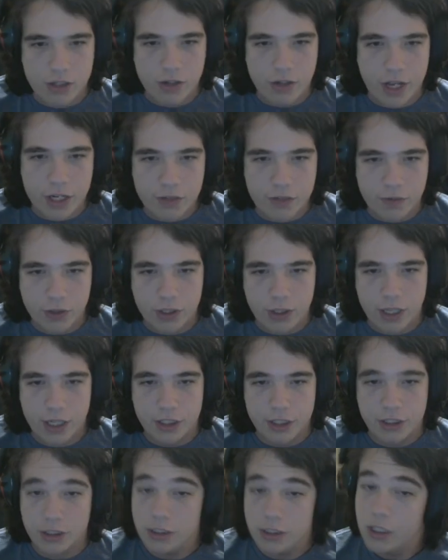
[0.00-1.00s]
location for
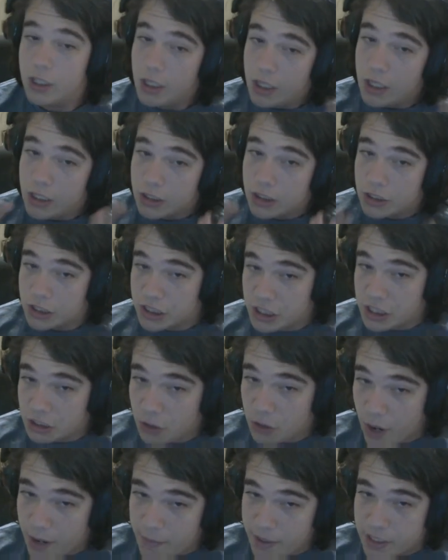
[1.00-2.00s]
collection. Still
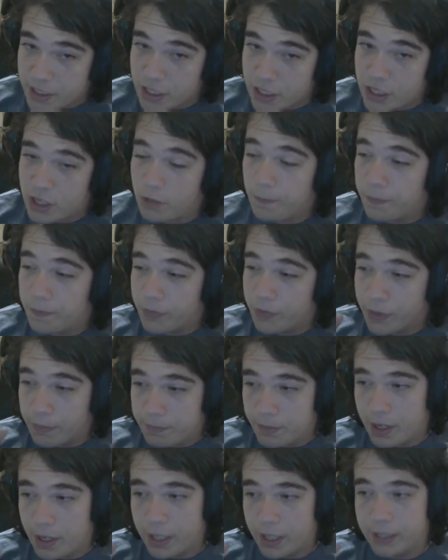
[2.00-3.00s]
quite a bit to do,
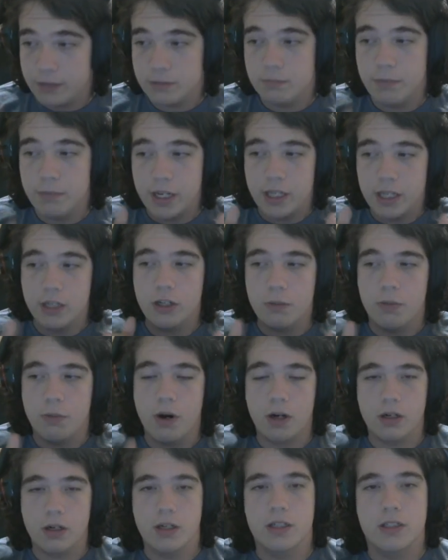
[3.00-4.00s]
but making good
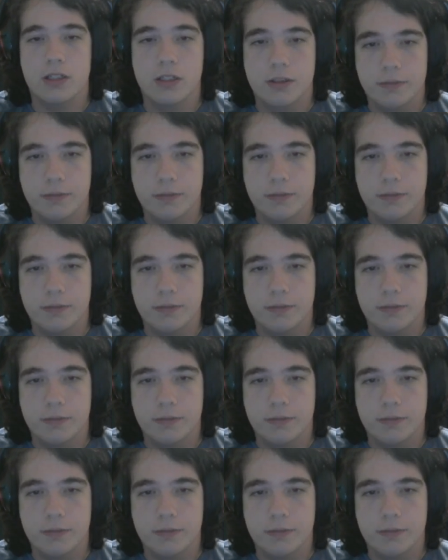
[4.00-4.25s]
progress.